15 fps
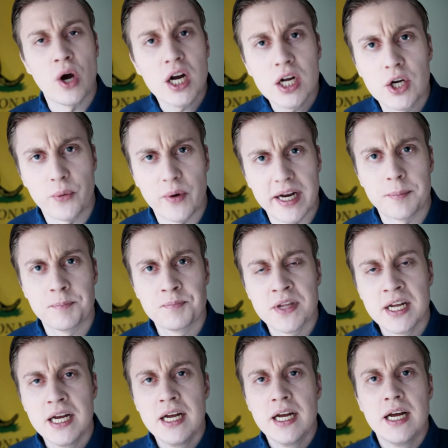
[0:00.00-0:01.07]
Hungary.
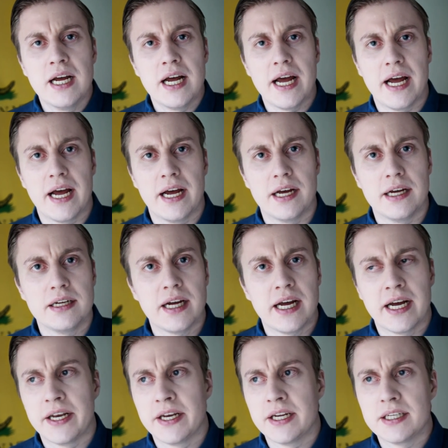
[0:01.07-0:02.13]

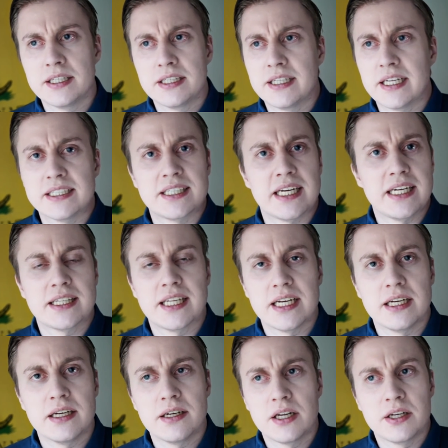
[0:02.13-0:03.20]
And they say
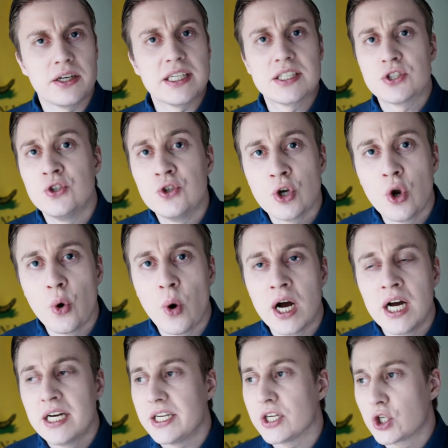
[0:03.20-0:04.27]
that under this new
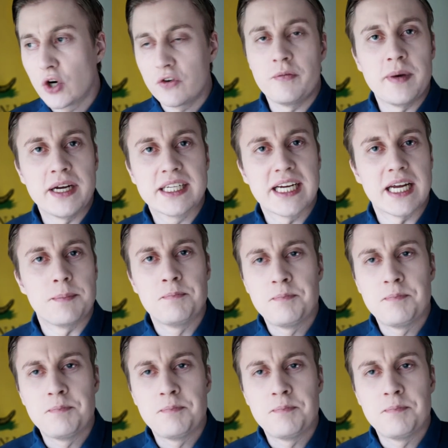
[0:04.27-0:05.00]
law, the government can